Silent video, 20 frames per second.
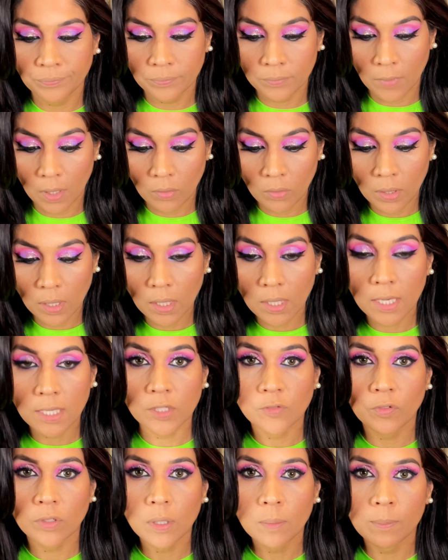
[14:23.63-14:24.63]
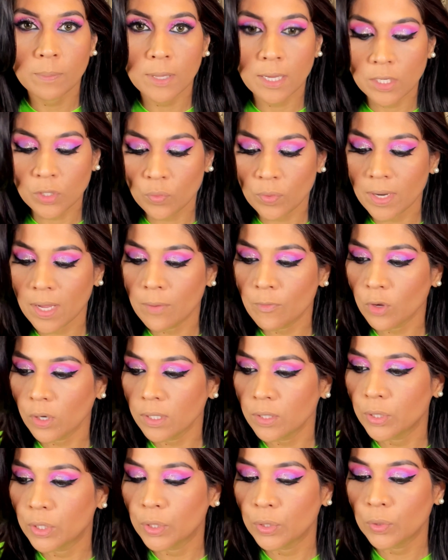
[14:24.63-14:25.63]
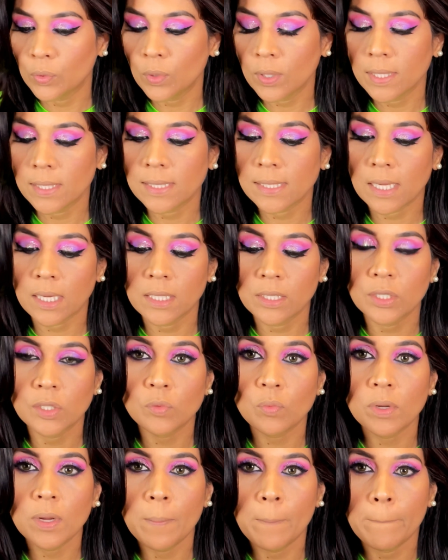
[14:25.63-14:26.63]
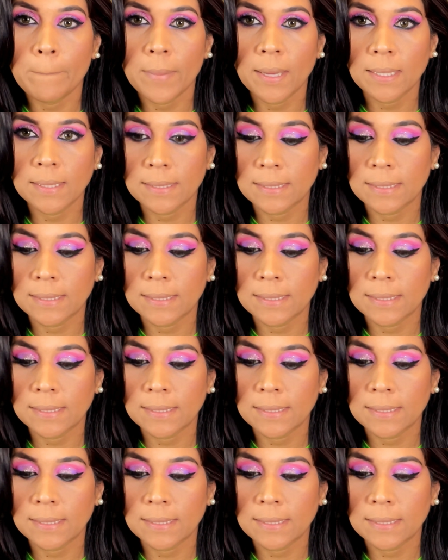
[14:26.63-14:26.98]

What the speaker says: Okay guys, for the blush, what I'm gonna do is I just want to mix